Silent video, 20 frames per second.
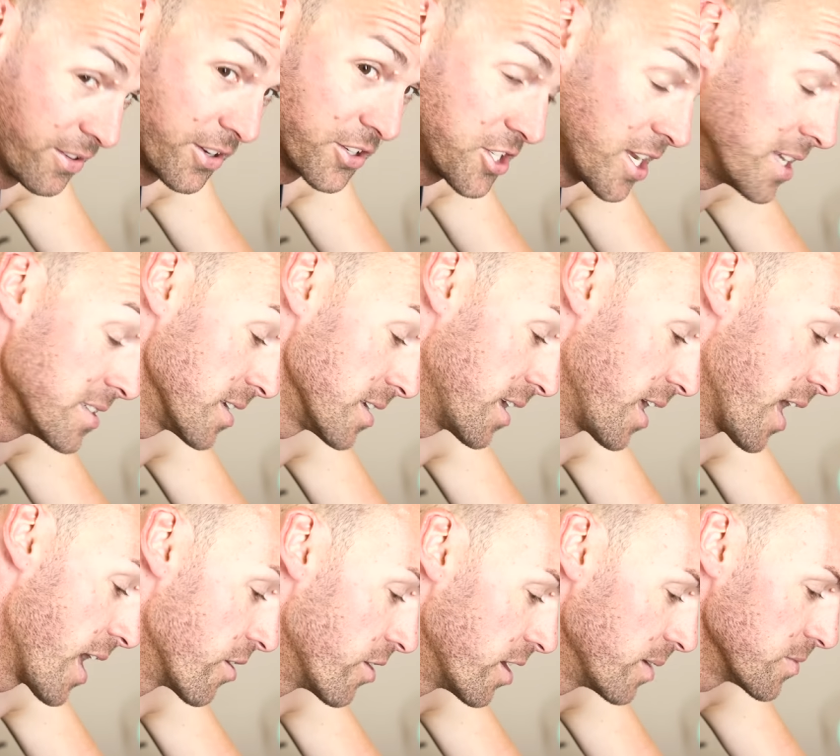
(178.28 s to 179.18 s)
you're chasing
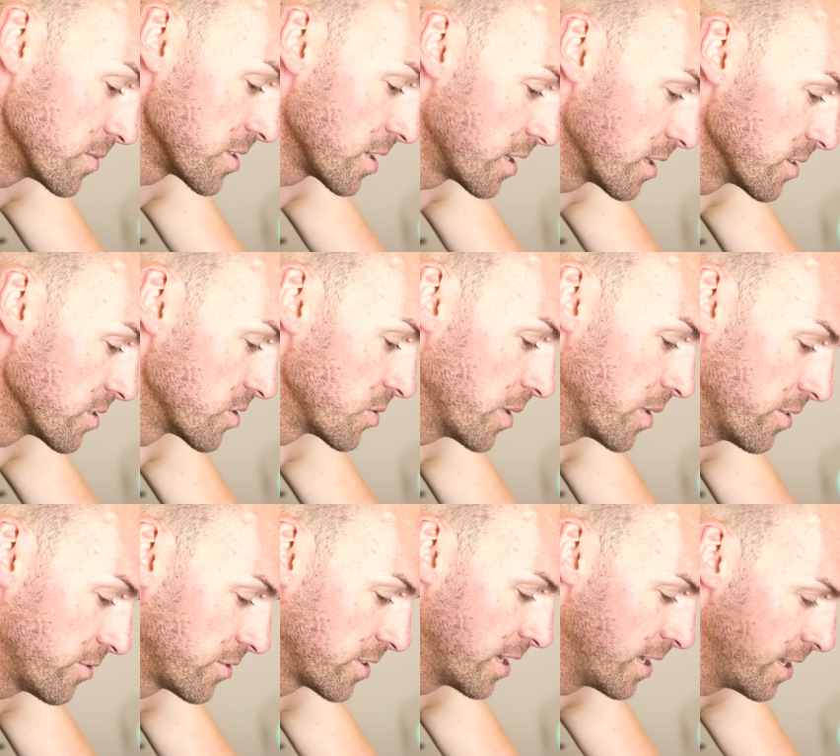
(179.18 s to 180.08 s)
K O Ms on
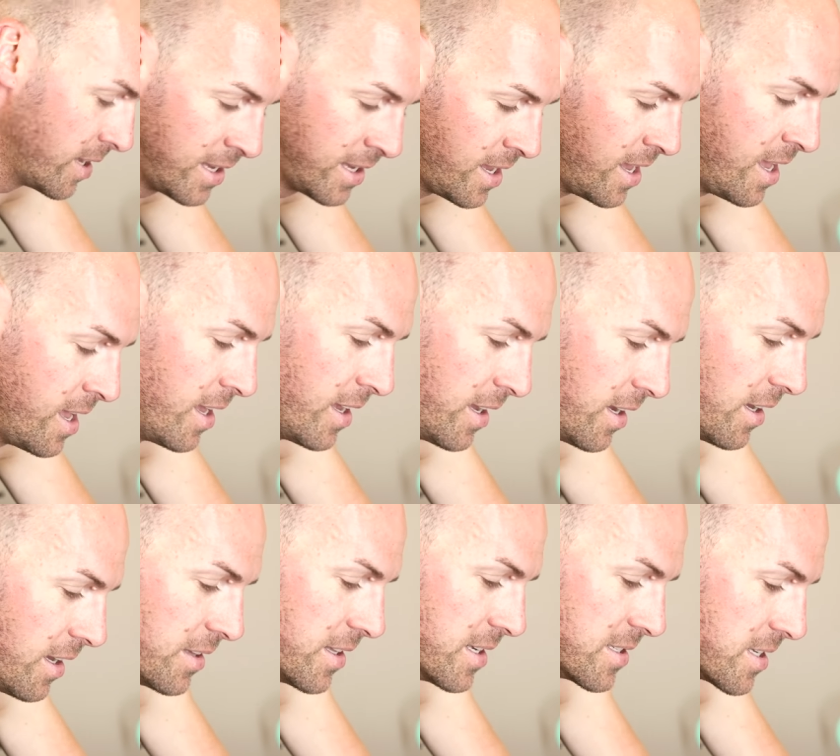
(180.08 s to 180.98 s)
Zwift,
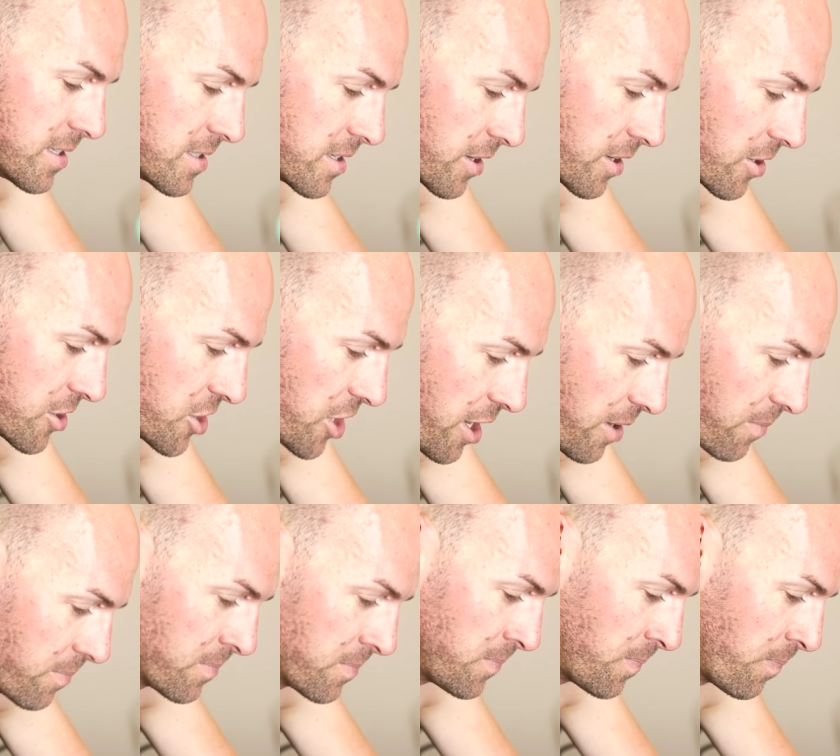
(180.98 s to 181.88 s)
this isn't your
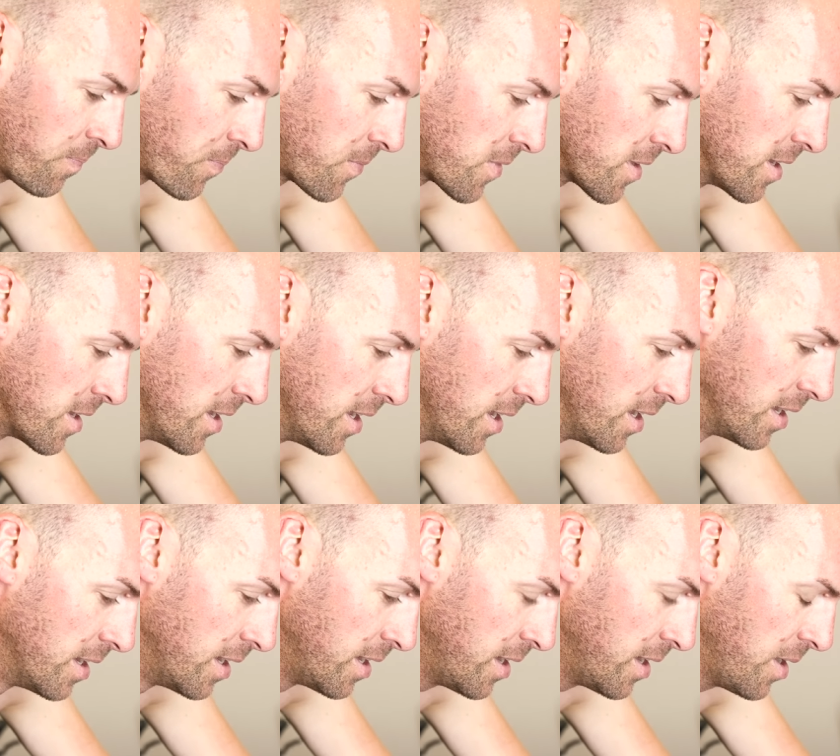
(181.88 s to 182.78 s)
jam.
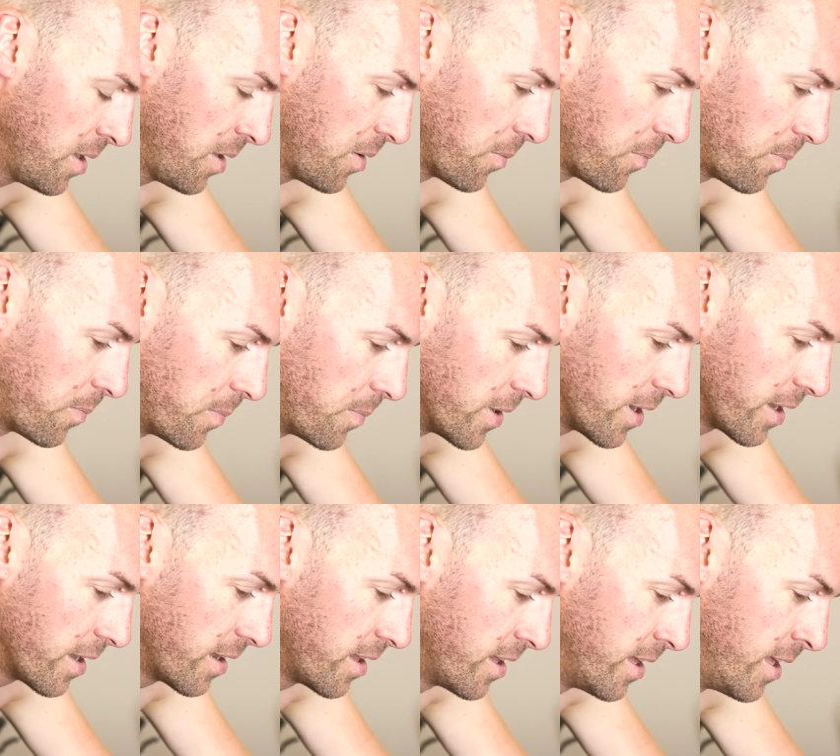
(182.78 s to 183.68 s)

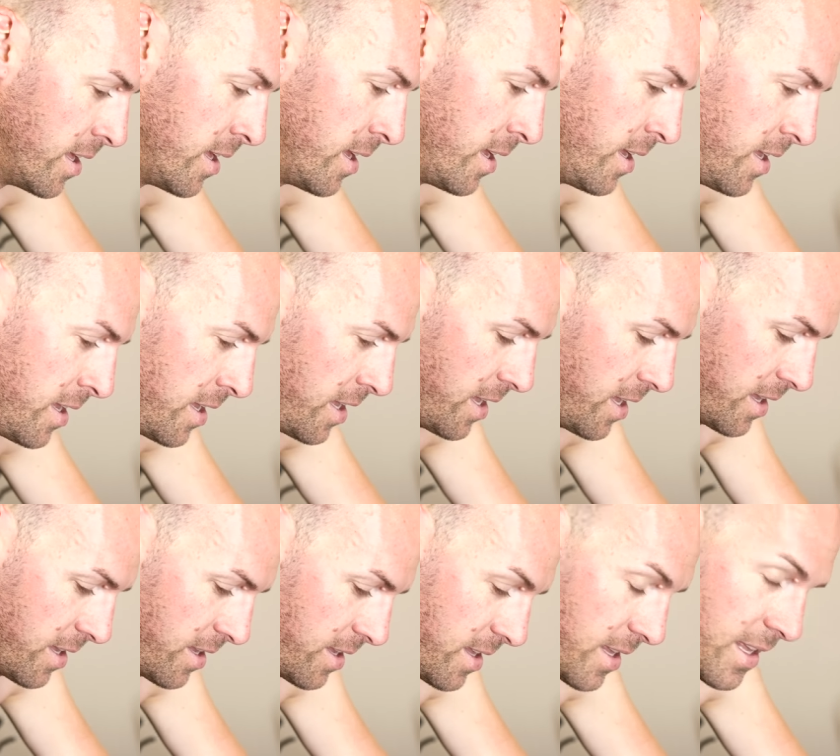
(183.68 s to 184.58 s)
But
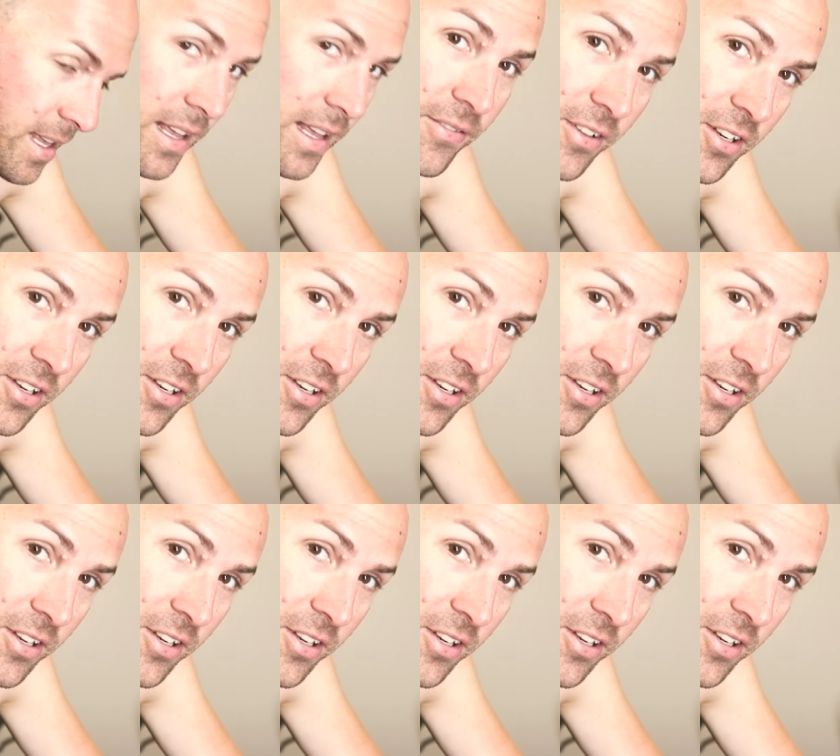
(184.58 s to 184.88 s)
if